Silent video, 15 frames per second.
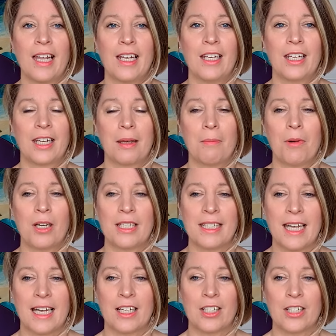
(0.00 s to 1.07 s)
look in my
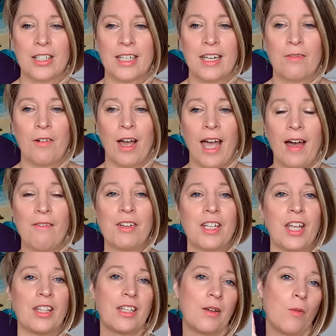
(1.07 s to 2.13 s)
stash to see if I have
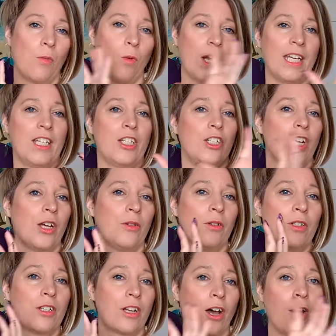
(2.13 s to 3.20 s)
another waist yoke
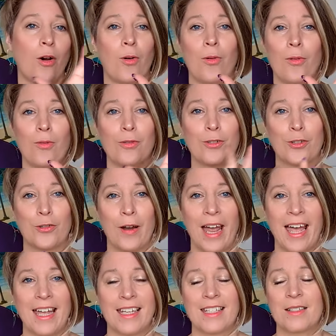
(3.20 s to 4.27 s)
style
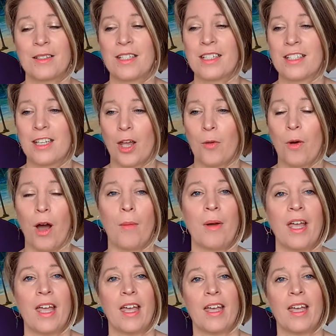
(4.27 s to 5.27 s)
dress to sew up.